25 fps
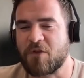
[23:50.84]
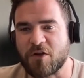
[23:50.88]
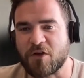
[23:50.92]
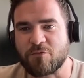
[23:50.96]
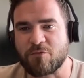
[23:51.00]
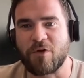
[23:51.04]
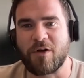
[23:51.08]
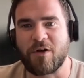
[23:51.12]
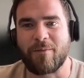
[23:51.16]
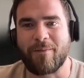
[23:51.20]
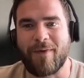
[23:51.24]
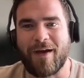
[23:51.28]

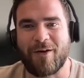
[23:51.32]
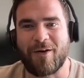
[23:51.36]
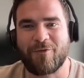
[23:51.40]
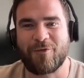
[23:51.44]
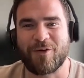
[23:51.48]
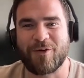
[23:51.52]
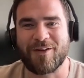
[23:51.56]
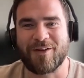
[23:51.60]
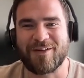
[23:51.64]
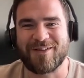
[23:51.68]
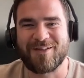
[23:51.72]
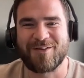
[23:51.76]
doesn't really matter
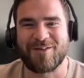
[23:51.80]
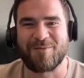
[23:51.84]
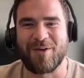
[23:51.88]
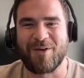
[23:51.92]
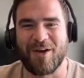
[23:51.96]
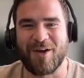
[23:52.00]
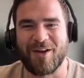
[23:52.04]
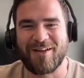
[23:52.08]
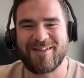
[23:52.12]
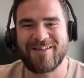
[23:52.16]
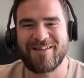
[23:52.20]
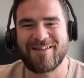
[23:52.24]
for us to
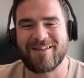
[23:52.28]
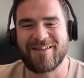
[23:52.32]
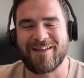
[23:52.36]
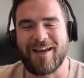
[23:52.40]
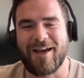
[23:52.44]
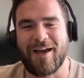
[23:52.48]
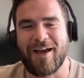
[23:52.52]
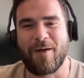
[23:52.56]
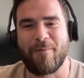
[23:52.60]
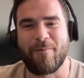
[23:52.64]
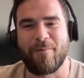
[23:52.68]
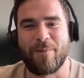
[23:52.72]
be honest.
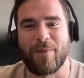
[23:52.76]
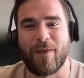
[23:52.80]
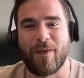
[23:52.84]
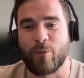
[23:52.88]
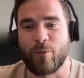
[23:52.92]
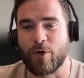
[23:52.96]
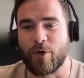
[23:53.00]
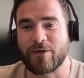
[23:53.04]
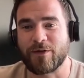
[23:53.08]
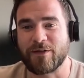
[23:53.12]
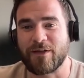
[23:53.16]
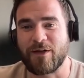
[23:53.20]
Um,
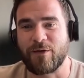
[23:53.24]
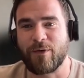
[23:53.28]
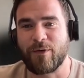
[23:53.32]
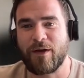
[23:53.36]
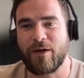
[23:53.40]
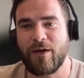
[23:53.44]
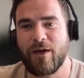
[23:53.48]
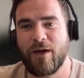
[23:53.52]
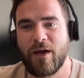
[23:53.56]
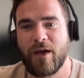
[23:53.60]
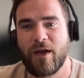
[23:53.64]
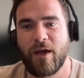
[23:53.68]
it works
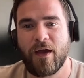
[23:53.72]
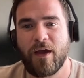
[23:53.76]
anyway.